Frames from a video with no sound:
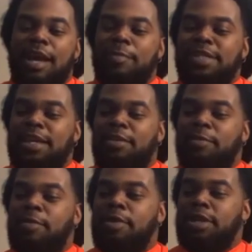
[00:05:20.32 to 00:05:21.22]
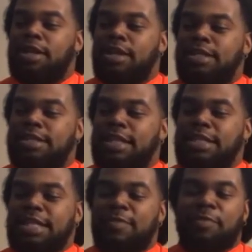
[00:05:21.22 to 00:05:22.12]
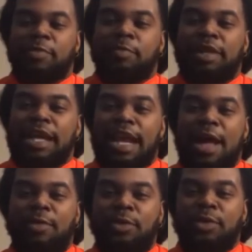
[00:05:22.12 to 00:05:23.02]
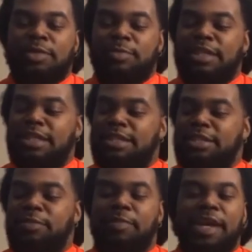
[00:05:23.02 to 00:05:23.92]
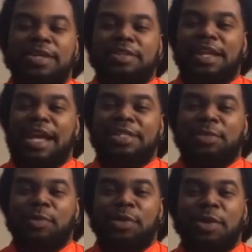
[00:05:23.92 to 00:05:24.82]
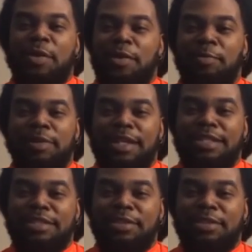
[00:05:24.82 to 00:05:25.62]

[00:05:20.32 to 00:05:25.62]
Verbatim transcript: I'm going to take on it's it's different from playing outdoors because the fans are nicer when you go to other places,